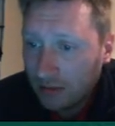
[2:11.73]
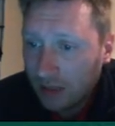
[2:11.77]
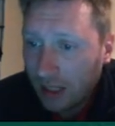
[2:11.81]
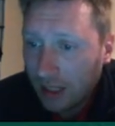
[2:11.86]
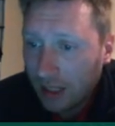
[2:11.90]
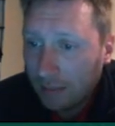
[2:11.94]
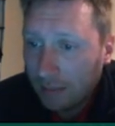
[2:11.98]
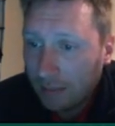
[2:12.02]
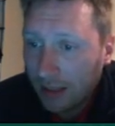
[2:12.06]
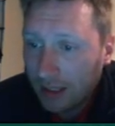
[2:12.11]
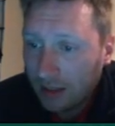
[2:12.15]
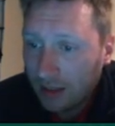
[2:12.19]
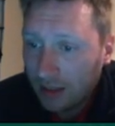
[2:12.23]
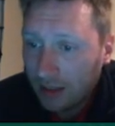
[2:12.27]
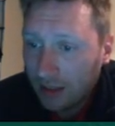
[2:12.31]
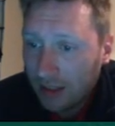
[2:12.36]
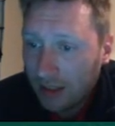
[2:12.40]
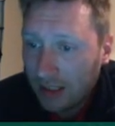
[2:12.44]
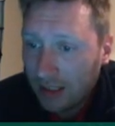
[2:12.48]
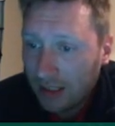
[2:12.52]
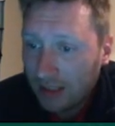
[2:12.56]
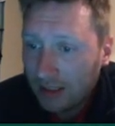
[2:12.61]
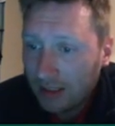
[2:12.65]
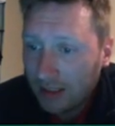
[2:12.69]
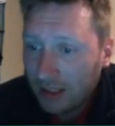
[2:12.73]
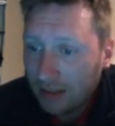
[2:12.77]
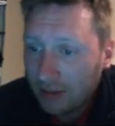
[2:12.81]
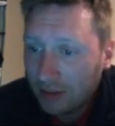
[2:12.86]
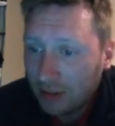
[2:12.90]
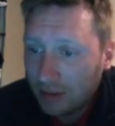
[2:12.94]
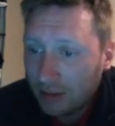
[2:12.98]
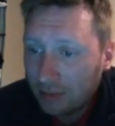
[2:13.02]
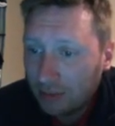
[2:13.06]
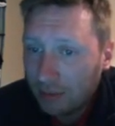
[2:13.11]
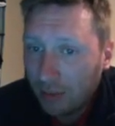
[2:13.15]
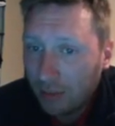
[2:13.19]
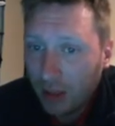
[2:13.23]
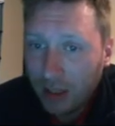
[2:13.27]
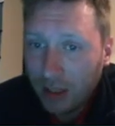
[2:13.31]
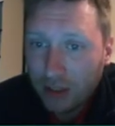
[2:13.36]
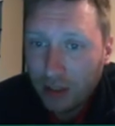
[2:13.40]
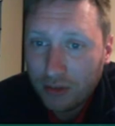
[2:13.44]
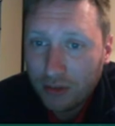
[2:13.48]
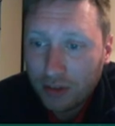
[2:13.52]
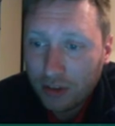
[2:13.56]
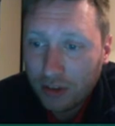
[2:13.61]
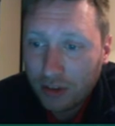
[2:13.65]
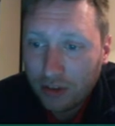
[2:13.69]
and Man United and some
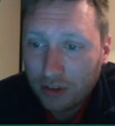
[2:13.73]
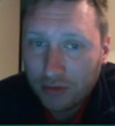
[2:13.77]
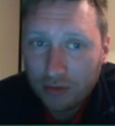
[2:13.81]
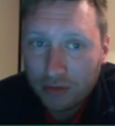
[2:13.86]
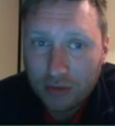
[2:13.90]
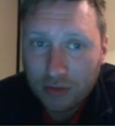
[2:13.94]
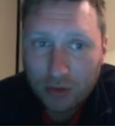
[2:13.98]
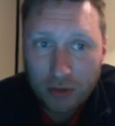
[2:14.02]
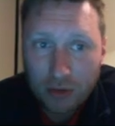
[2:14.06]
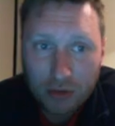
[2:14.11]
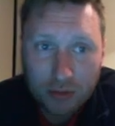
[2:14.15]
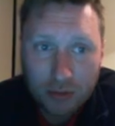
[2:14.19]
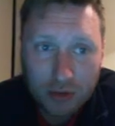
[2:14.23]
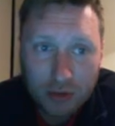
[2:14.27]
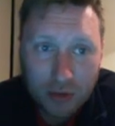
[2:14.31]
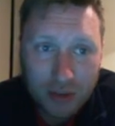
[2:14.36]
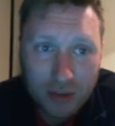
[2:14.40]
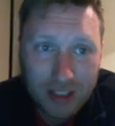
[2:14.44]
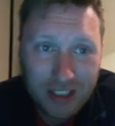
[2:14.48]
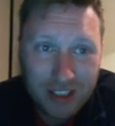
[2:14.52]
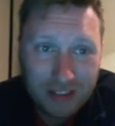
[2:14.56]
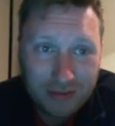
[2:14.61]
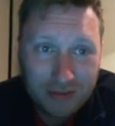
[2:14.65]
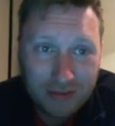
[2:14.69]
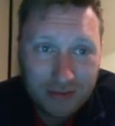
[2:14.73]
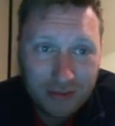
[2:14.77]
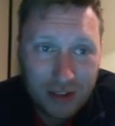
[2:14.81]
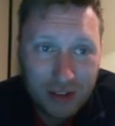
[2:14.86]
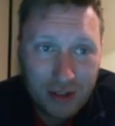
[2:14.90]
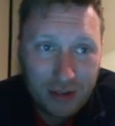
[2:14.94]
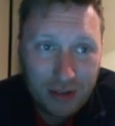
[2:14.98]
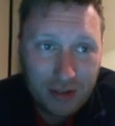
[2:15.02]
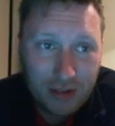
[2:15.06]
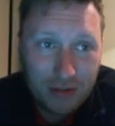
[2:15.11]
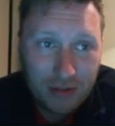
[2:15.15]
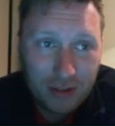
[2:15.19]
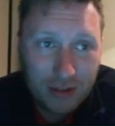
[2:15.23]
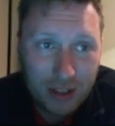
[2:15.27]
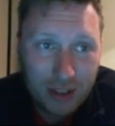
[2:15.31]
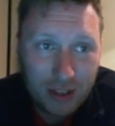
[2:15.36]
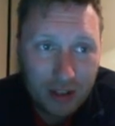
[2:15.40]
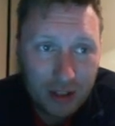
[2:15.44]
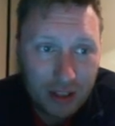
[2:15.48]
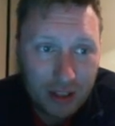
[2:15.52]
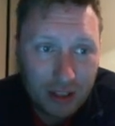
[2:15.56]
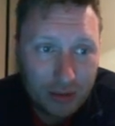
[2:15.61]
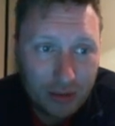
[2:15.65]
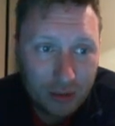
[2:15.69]
minor interest from Tottenham so he's very very
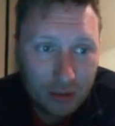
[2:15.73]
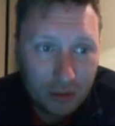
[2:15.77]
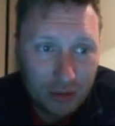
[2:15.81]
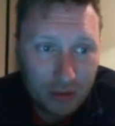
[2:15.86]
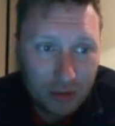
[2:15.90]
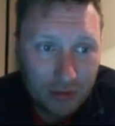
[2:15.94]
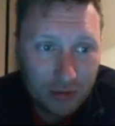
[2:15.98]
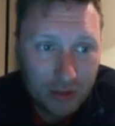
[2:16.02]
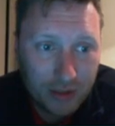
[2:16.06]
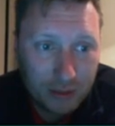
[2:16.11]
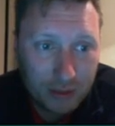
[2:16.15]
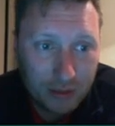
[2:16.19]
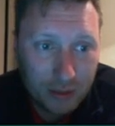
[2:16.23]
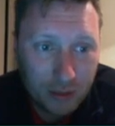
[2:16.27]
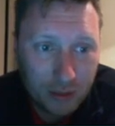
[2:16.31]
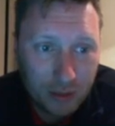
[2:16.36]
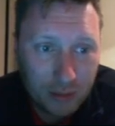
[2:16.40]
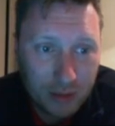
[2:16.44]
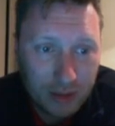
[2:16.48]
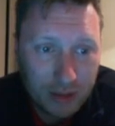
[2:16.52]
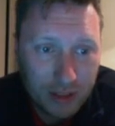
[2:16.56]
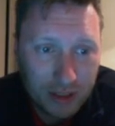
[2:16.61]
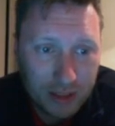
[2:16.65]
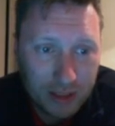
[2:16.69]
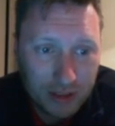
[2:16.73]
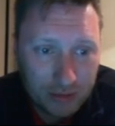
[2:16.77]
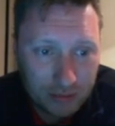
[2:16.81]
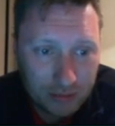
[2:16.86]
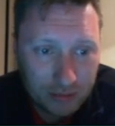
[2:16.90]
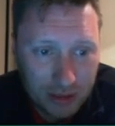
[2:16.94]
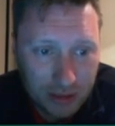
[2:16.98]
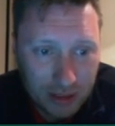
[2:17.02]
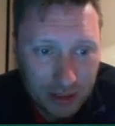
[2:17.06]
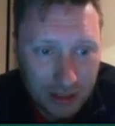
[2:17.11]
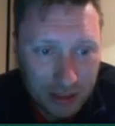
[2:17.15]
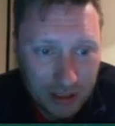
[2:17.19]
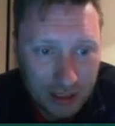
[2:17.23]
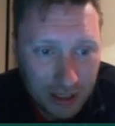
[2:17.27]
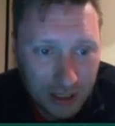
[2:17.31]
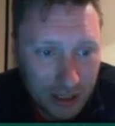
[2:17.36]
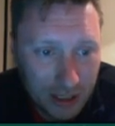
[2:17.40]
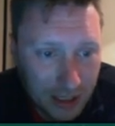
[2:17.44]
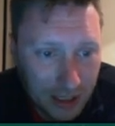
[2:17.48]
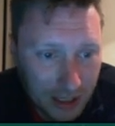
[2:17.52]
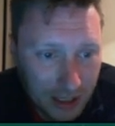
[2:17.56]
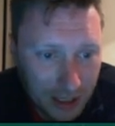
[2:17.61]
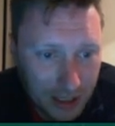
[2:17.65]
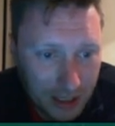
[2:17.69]
highly thought of at the moment that's really
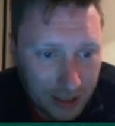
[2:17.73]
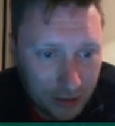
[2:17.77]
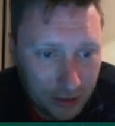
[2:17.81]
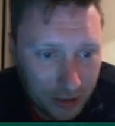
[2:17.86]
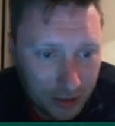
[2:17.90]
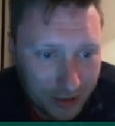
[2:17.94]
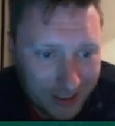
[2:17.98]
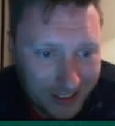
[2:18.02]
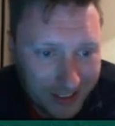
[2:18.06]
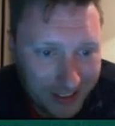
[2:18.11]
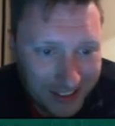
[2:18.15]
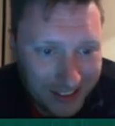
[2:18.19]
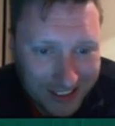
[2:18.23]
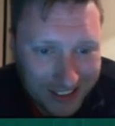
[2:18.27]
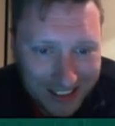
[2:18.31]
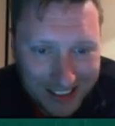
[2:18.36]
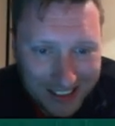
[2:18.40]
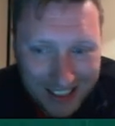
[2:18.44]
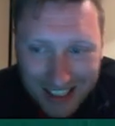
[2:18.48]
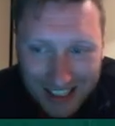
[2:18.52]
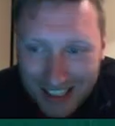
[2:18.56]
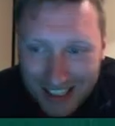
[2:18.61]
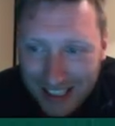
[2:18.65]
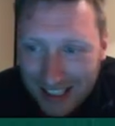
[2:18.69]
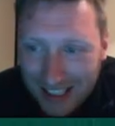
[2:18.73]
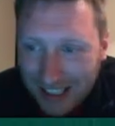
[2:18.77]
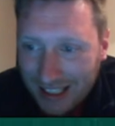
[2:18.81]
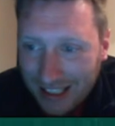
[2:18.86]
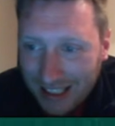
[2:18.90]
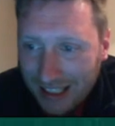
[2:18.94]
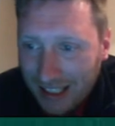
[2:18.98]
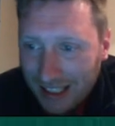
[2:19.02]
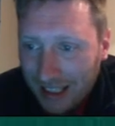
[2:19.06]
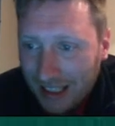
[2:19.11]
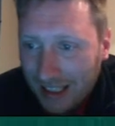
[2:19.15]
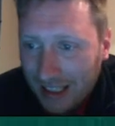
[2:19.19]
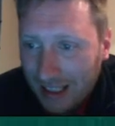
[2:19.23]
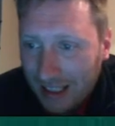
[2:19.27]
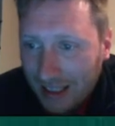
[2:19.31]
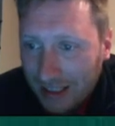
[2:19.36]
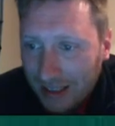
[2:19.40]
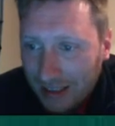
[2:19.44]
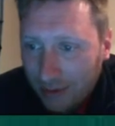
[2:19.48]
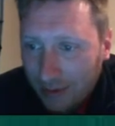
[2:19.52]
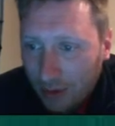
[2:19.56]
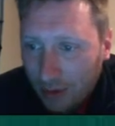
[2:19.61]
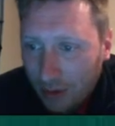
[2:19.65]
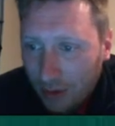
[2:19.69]
interesting to see
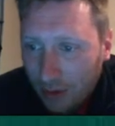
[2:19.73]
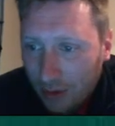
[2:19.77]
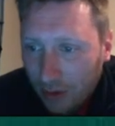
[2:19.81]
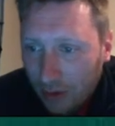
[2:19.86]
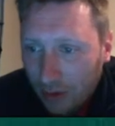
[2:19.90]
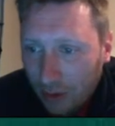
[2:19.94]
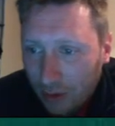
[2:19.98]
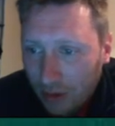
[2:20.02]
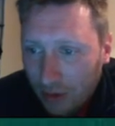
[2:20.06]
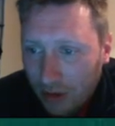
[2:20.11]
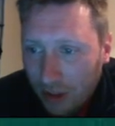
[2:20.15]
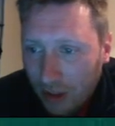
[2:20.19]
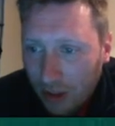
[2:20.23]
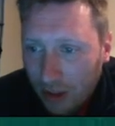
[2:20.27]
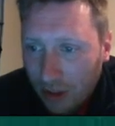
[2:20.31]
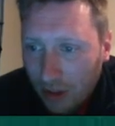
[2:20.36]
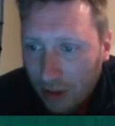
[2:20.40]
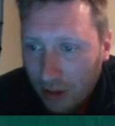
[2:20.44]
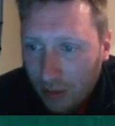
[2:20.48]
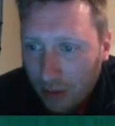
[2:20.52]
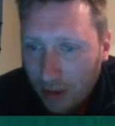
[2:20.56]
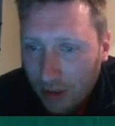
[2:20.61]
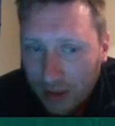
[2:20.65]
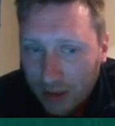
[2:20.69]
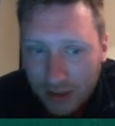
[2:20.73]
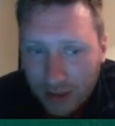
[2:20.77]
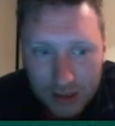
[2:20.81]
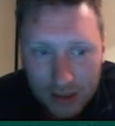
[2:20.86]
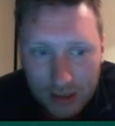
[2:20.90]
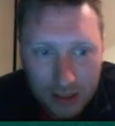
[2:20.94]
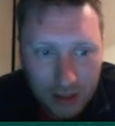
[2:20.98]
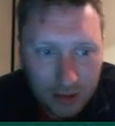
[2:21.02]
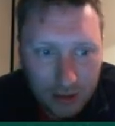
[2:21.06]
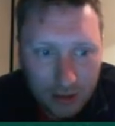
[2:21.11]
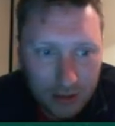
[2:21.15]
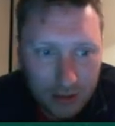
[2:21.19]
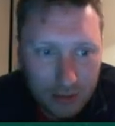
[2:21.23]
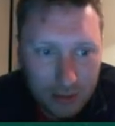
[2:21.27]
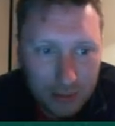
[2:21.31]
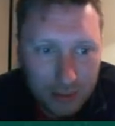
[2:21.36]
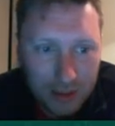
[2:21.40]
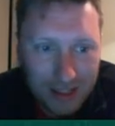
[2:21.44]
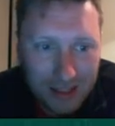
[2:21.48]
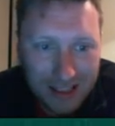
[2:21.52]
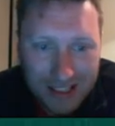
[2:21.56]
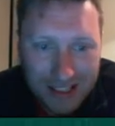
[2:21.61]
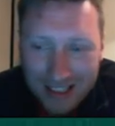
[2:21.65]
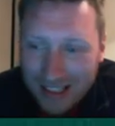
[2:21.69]
Let's have a look at who's the lowest current
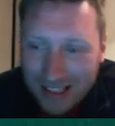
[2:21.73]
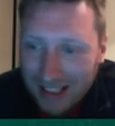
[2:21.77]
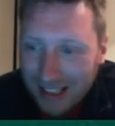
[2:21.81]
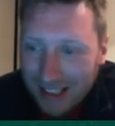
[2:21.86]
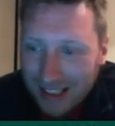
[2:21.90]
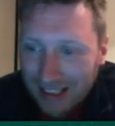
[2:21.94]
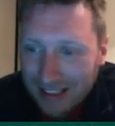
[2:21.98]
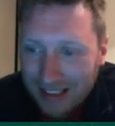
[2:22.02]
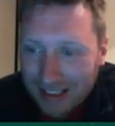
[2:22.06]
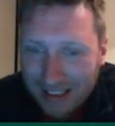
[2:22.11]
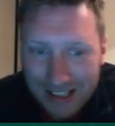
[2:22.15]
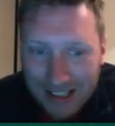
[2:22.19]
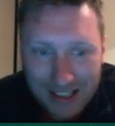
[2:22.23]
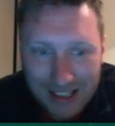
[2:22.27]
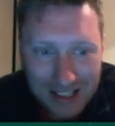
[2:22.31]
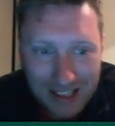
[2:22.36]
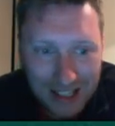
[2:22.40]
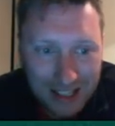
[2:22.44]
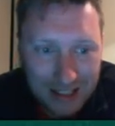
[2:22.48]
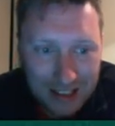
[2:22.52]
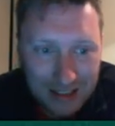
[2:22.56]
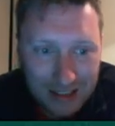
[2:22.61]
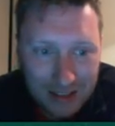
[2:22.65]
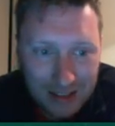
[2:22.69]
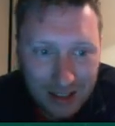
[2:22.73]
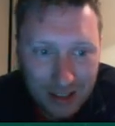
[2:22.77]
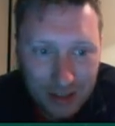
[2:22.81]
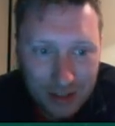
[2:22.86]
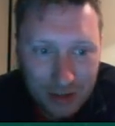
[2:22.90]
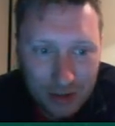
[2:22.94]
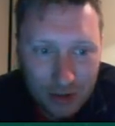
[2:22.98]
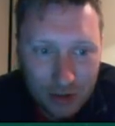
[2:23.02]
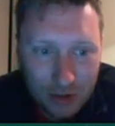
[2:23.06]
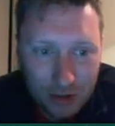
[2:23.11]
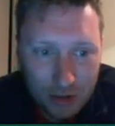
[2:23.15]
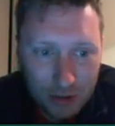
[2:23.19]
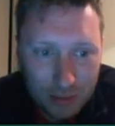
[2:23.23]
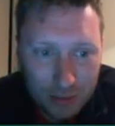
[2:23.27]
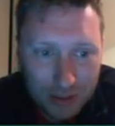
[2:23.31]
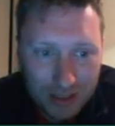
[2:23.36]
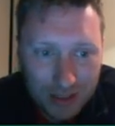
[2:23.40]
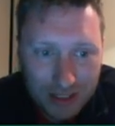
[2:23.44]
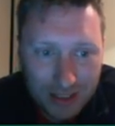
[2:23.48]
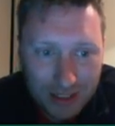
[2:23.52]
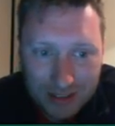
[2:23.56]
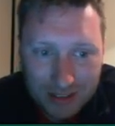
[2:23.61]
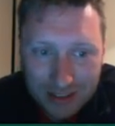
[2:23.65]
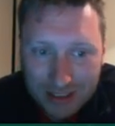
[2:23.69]
ability. That's Dan
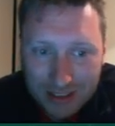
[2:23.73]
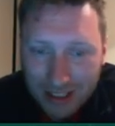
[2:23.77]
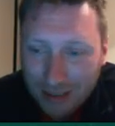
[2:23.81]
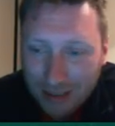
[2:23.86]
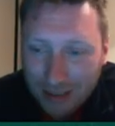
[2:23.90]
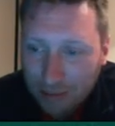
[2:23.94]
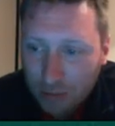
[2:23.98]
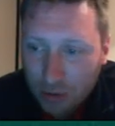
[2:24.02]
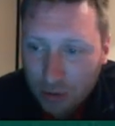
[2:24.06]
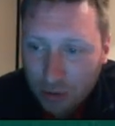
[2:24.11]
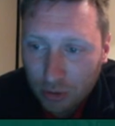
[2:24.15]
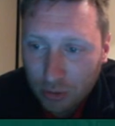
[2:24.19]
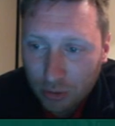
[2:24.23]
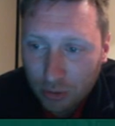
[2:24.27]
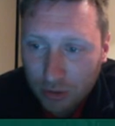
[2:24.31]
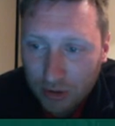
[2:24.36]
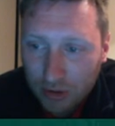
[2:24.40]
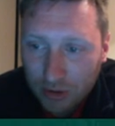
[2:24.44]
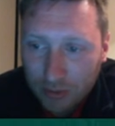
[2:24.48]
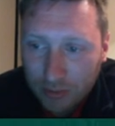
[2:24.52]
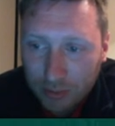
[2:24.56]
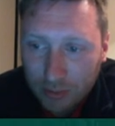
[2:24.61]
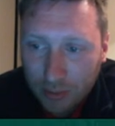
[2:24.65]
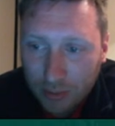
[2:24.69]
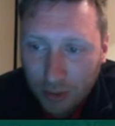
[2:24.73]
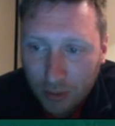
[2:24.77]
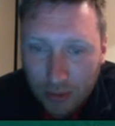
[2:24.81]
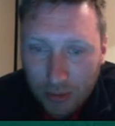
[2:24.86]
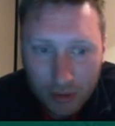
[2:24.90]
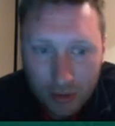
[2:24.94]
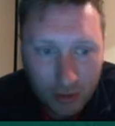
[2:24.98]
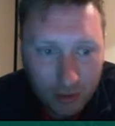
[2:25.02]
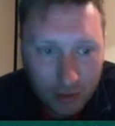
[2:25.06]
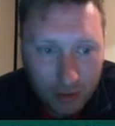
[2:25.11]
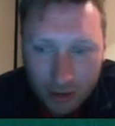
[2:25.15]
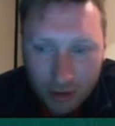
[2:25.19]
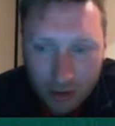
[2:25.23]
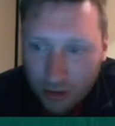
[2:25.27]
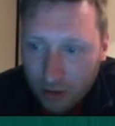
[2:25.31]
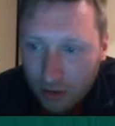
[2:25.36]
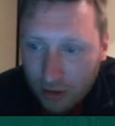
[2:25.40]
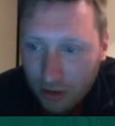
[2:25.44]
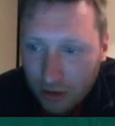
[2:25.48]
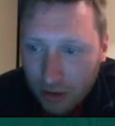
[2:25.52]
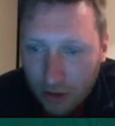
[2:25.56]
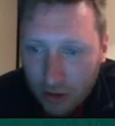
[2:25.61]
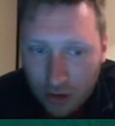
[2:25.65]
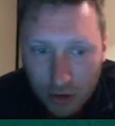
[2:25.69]
Durman and Sam Jordan, both on
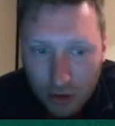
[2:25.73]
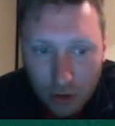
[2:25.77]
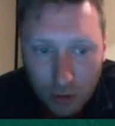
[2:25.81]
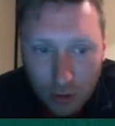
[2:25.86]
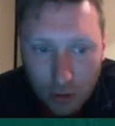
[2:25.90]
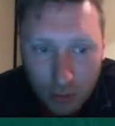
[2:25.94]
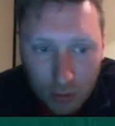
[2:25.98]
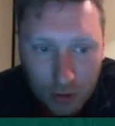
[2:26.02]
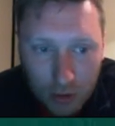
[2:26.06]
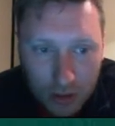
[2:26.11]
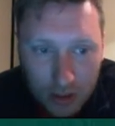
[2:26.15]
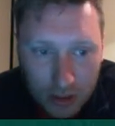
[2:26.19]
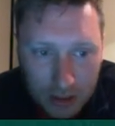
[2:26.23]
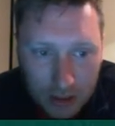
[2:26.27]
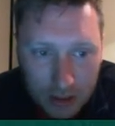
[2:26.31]
102.